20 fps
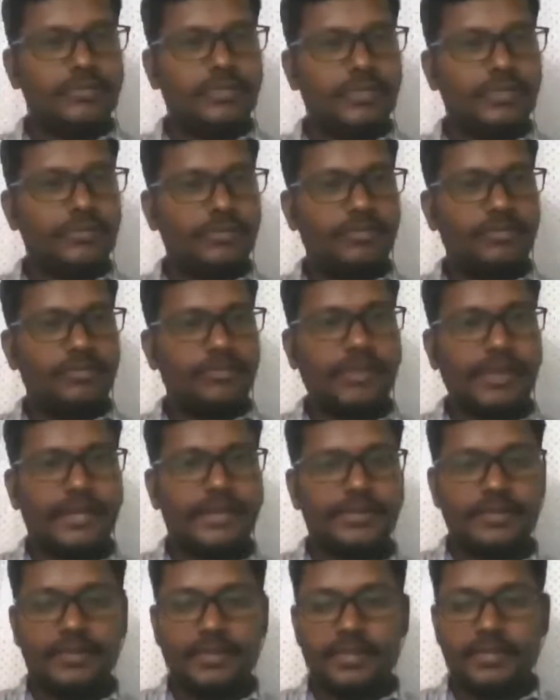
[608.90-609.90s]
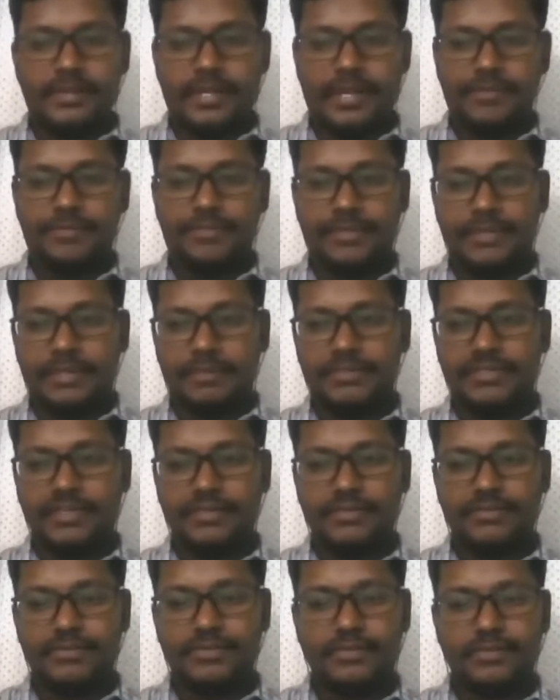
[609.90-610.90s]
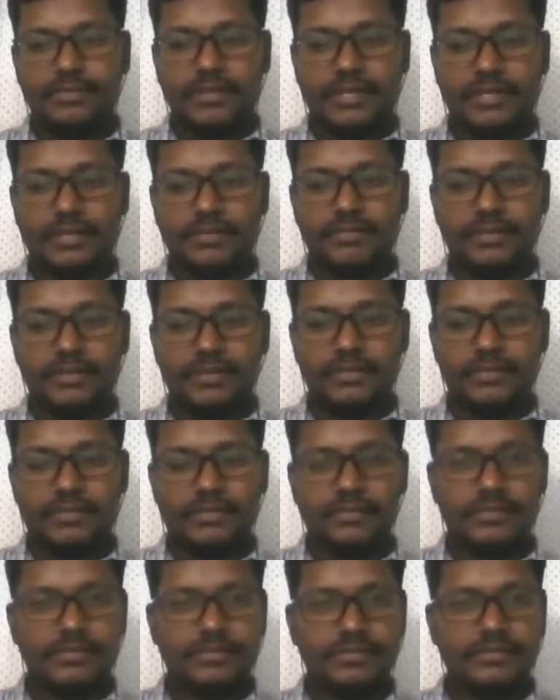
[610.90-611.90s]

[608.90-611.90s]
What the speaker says: they don't find time for themselves. You agree with this?